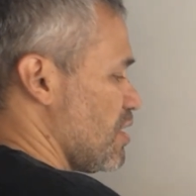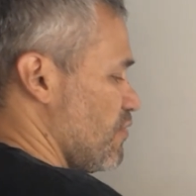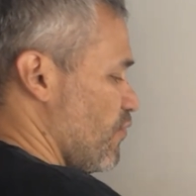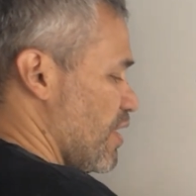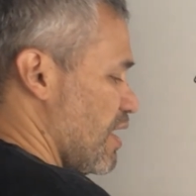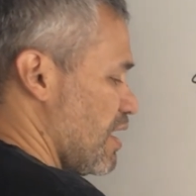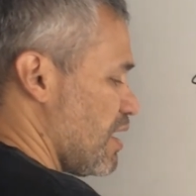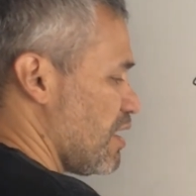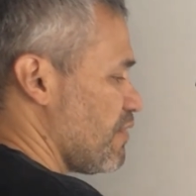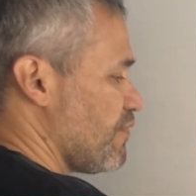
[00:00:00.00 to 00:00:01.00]
If we
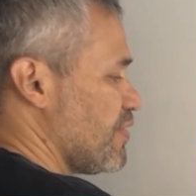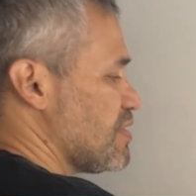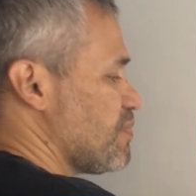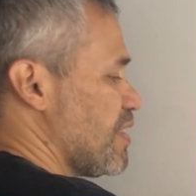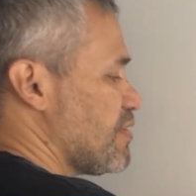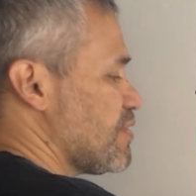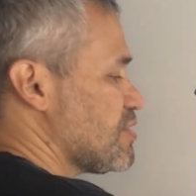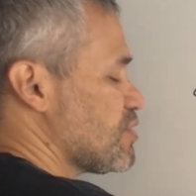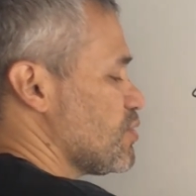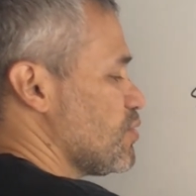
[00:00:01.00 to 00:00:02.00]
have this
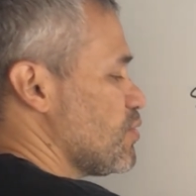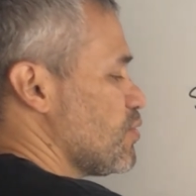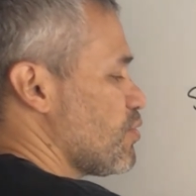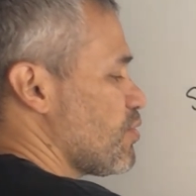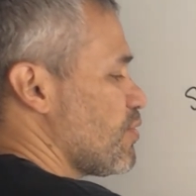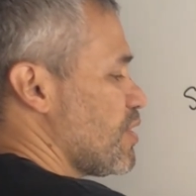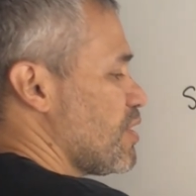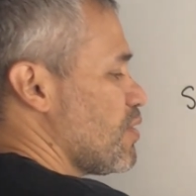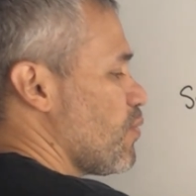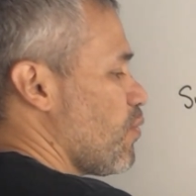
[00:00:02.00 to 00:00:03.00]
matrix 2,
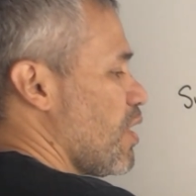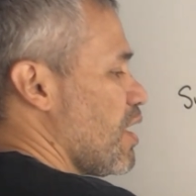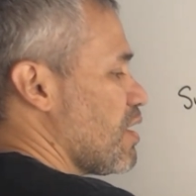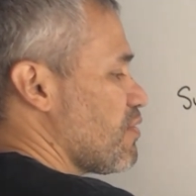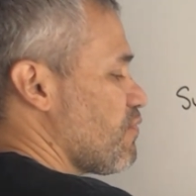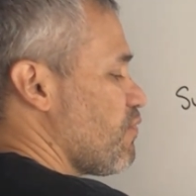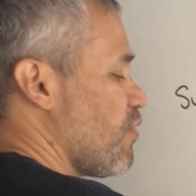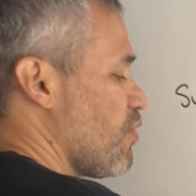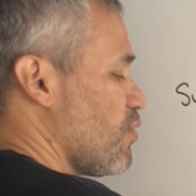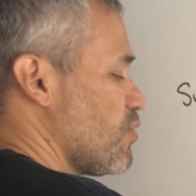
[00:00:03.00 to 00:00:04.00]
3, 1,
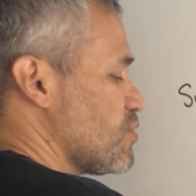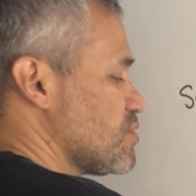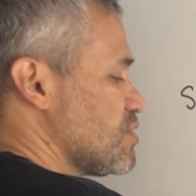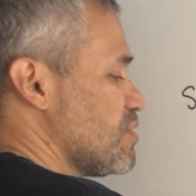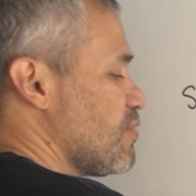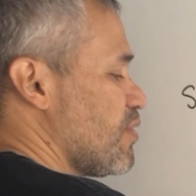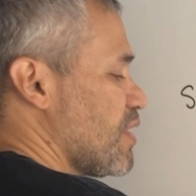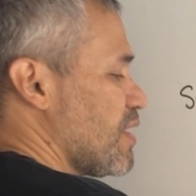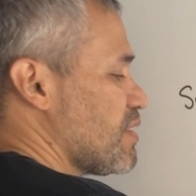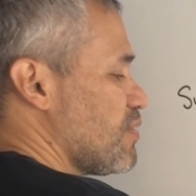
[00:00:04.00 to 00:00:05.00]
4, 0,
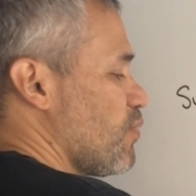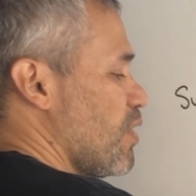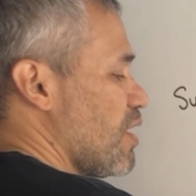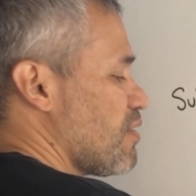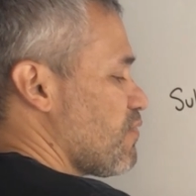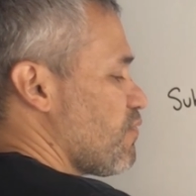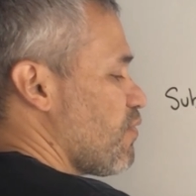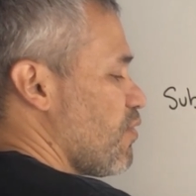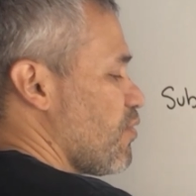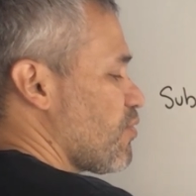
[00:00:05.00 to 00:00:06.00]
negative 1,
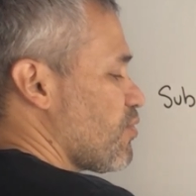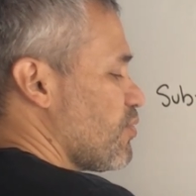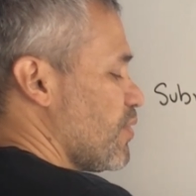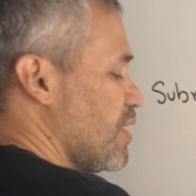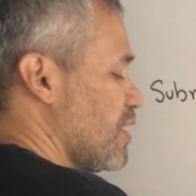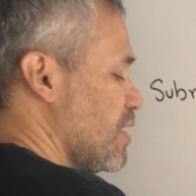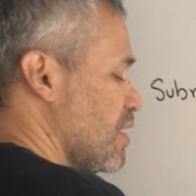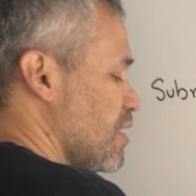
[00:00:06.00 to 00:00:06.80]
4, 3,